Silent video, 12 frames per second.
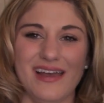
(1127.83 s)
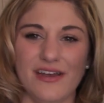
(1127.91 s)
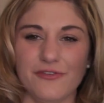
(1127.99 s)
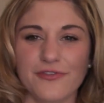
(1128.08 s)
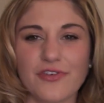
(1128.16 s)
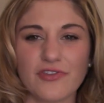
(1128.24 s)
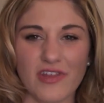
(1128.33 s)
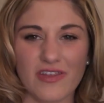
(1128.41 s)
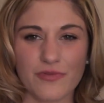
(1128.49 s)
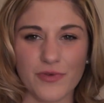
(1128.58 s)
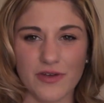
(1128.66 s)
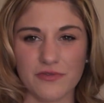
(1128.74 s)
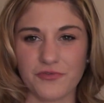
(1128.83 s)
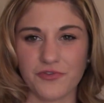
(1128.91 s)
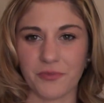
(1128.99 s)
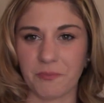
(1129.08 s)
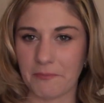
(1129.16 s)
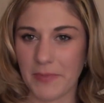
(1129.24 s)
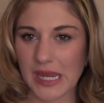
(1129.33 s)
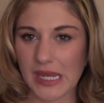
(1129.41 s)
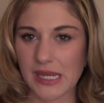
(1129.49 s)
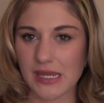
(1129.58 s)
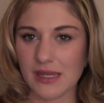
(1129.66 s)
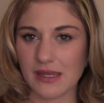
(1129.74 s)
for this one for
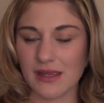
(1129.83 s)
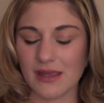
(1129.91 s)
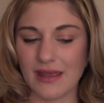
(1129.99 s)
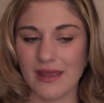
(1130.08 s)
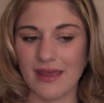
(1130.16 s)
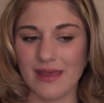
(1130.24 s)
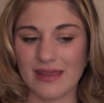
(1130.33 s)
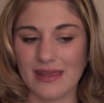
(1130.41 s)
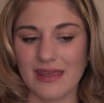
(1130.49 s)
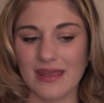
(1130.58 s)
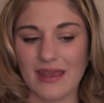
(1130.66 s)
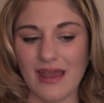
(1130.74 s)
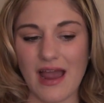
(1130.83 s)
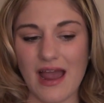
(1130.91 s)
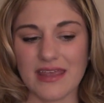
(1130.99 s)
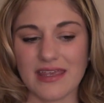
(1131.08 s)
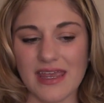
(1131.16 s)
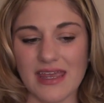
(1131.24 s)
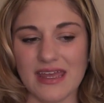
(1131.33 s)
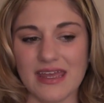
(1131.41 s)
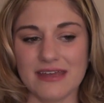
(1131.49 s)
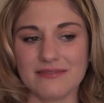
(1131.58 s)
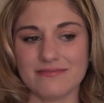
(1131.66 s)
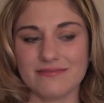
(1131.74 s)
me. I
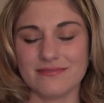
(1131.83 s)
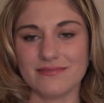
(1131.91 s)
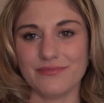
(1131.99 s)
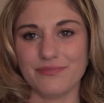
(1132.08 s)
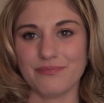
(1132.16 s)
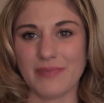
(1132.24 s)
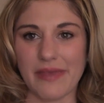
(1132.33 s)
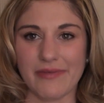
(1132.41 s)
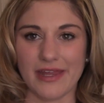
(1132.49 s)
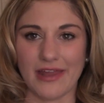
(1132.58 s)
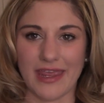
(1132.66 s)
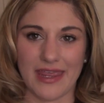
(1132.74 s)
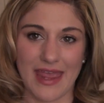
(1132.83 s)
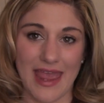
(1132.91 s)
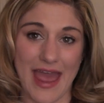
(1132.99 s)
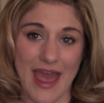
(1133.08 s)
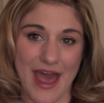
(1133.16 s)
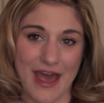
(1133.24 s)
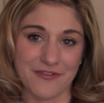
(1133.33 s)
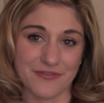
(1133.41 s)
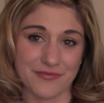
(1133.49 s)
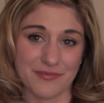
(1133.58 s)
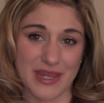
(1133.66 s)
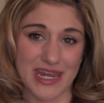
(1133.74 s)
get maybe like
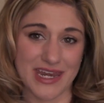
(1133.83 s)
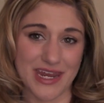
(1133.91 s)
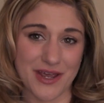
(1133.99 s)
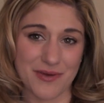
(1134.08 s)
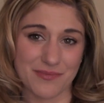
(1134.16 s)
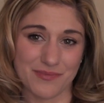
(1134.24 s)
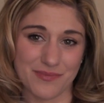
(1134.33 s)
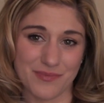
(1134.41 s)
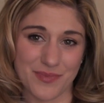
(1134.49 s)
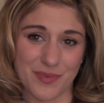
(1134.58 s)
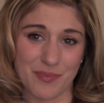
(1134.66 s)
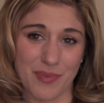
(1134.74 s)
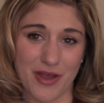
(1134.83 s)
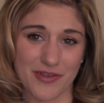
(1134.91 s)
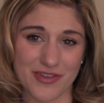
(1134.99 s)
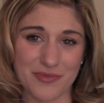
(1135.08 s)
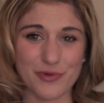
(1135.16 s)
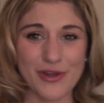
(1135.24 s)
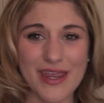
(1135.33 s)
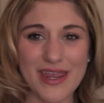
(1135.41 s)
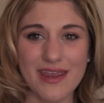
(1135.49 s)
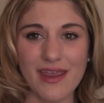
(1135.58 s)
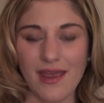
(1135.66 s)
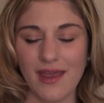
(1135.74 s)
half medium,
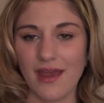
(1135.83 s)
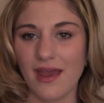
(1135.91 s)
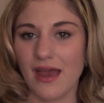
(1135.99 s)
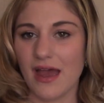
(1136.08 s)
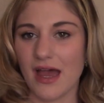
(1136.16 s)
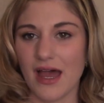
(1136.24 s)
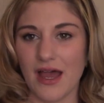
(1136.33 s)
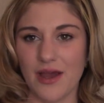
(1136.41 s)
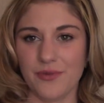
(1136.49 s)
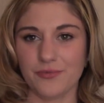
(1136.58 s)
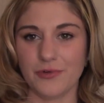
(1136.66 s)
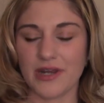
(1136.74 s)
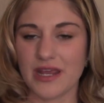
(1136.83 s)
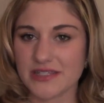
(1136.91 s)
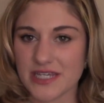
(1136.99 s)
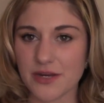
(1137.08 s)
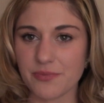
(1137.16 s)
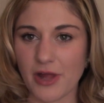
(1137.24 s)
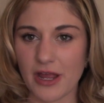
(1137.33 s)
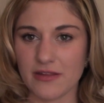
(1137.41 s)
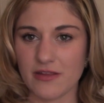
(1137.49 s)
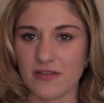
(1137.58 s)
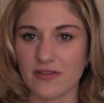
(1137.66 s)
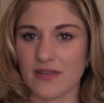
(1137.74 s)
possibly. When I did apply
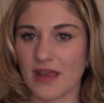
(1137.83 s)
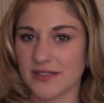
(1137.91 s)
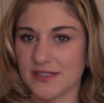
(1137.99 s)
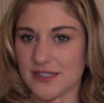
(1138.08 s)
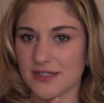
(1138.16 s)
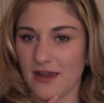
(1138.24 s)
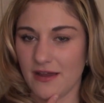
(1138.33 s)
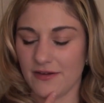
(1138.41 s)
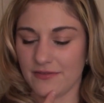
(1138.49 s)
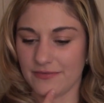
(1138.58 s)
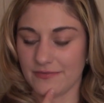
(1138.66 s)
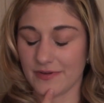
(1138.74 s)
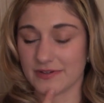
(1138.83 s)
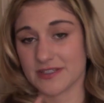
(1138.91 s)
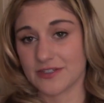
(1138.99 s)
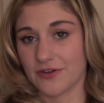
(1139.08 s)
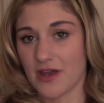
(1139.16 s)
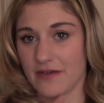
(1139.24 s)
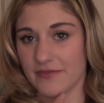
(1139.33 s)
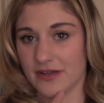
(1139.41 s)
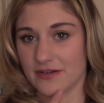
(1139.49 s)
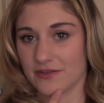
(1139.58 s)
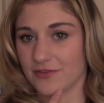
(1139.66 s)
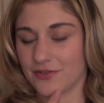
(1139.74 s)
this, I still have
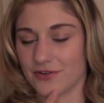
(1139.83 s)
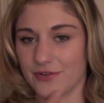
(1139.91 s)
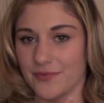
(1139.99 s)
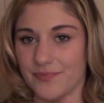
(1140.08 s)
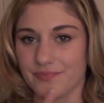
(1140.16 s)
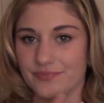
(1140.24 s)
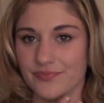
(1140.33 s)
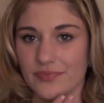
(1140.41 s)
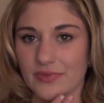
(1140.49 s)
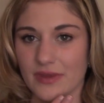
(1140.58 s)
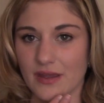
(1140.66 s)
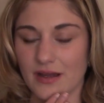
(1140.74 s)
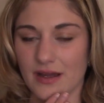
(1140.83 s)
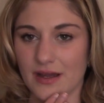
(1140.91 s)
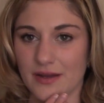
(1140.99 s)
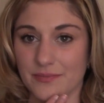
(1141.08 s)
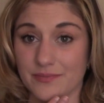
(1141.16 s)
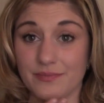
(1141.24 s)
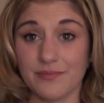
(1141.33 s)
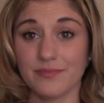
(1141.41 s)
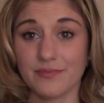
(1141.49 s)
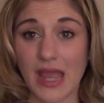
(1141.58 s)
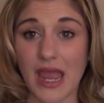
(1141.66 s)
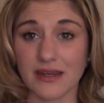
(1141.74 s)
it a little
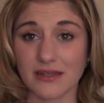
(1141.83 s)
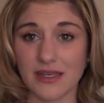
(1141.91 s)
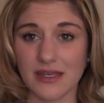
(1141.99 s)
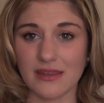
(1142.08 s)
acne